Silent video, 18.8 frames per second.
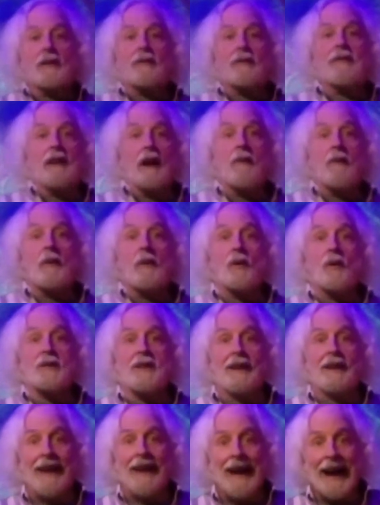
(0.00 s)
that Theremin was
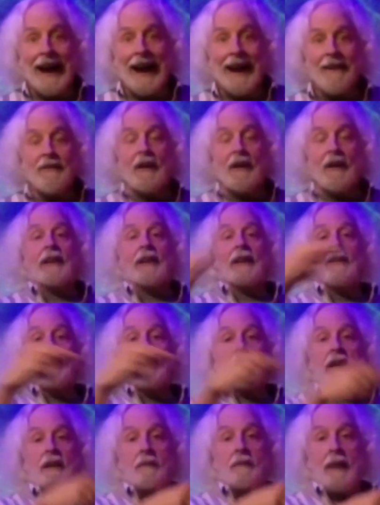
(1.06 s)
alive and
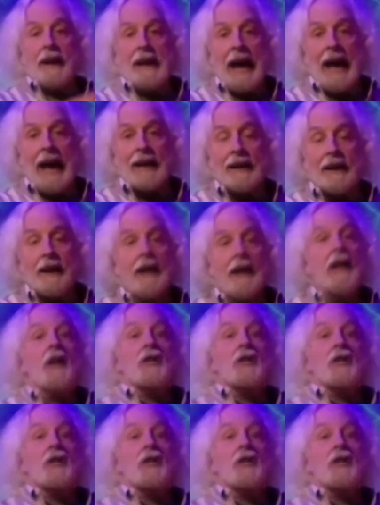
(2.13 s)
living in Manhattan.